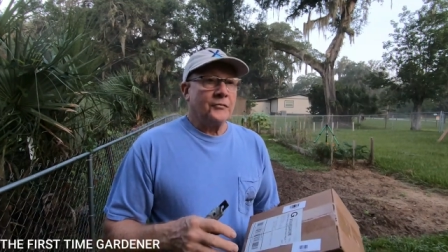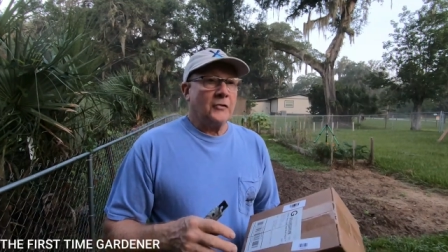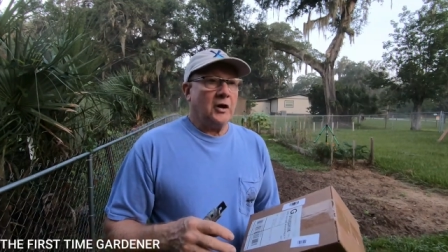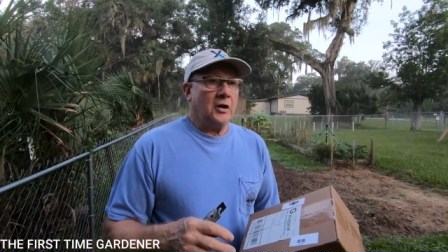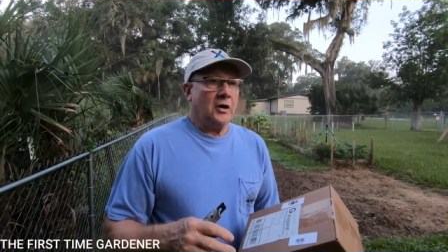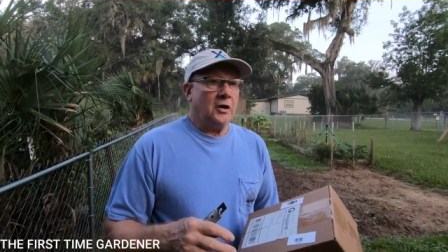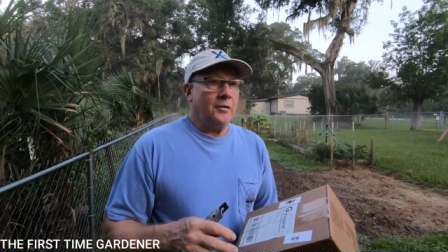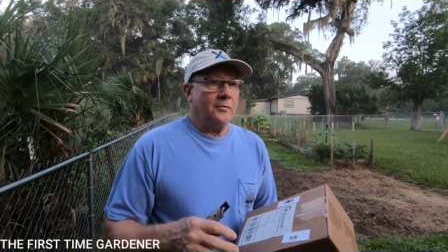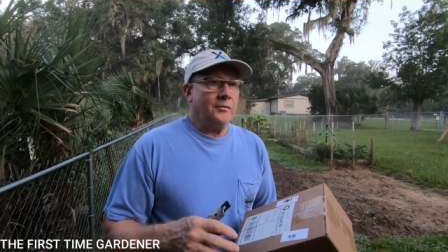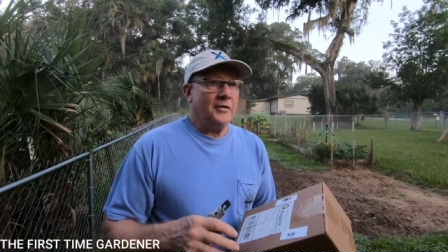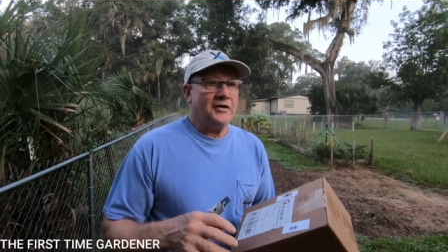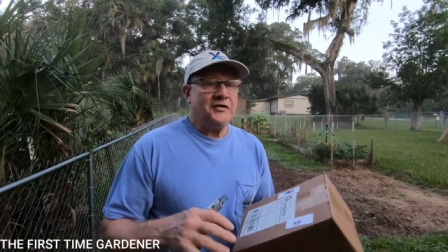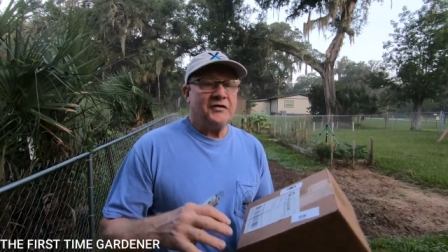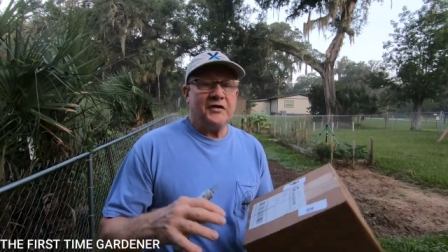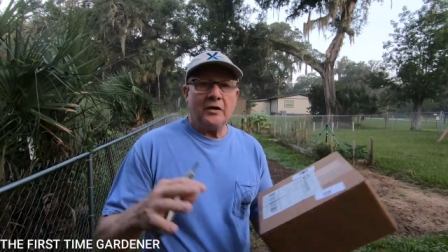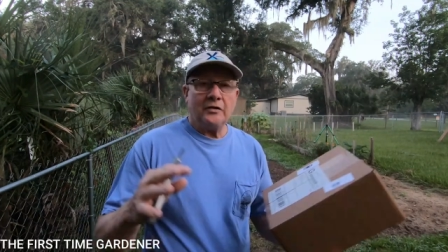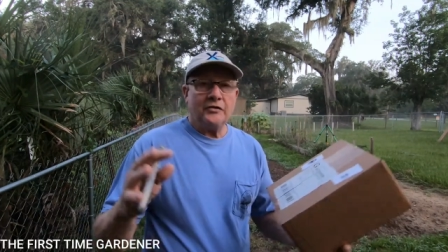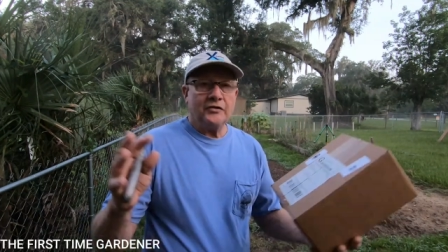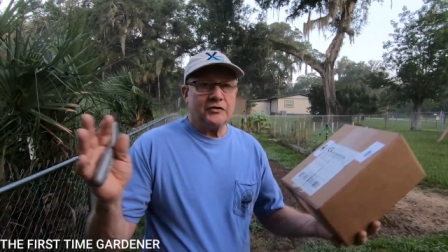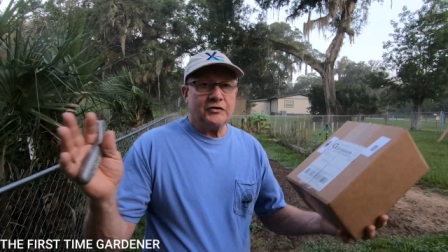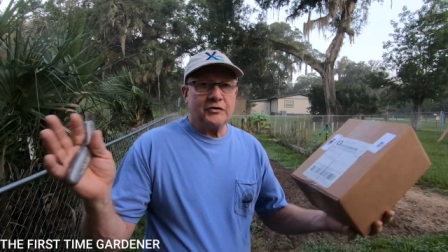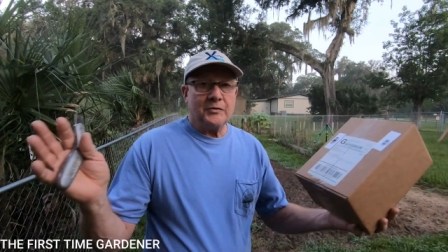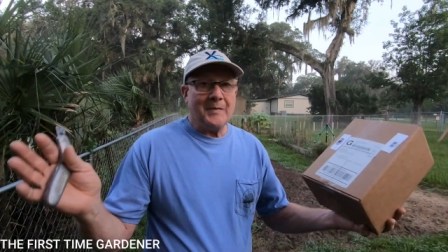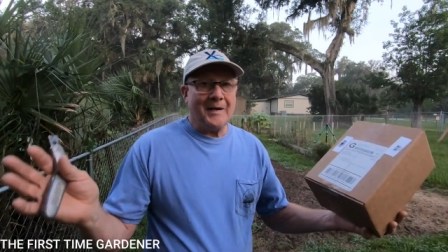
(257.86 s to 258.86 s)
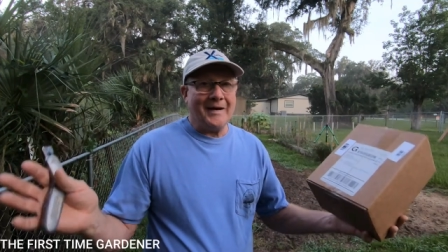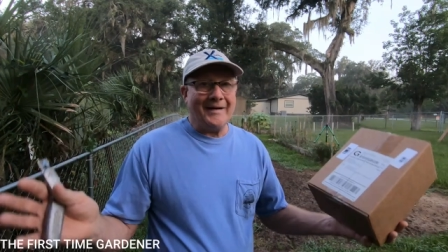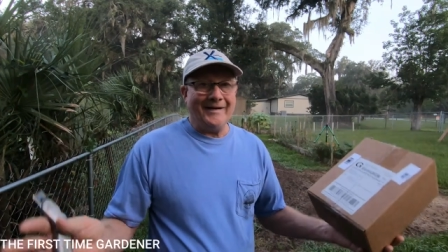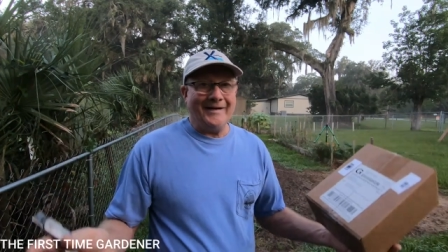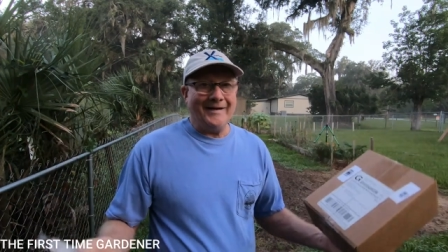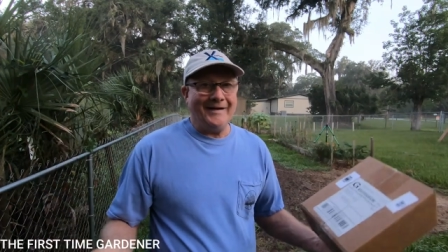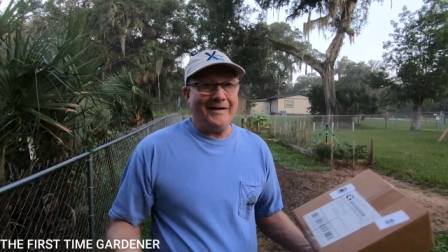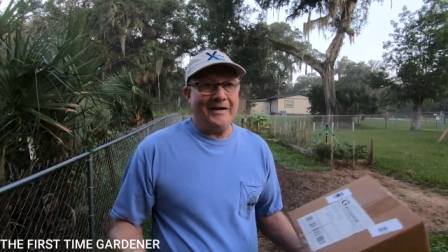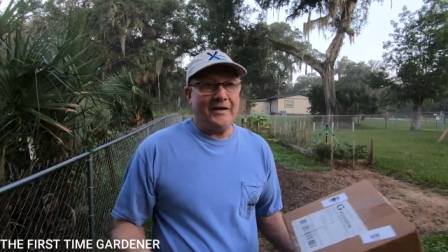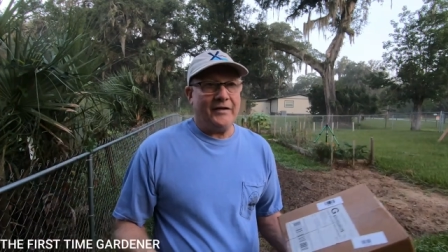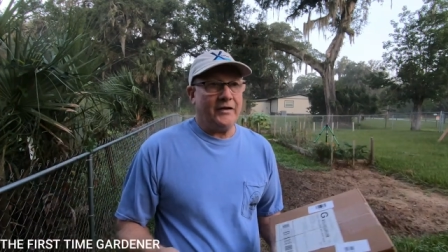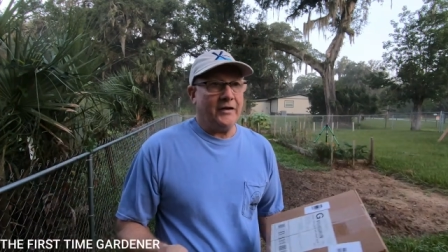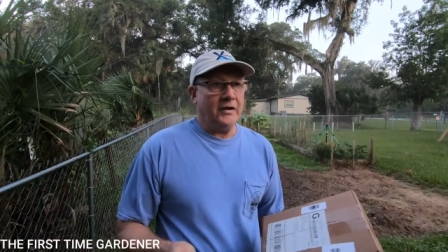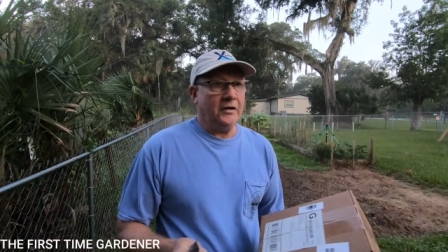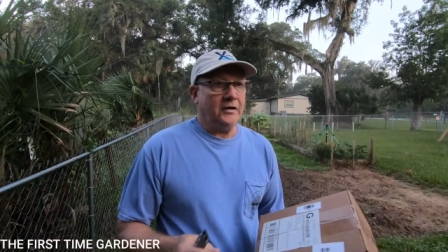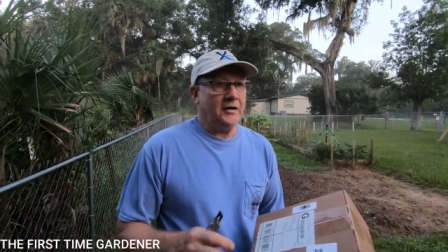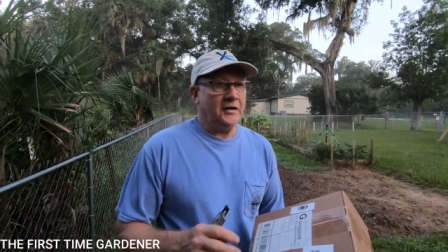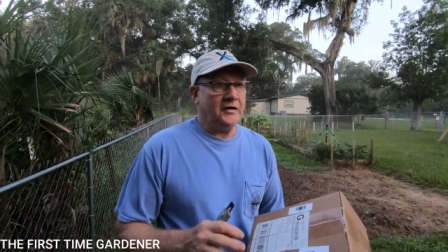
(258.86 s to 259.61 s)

Um, they sell just about anything.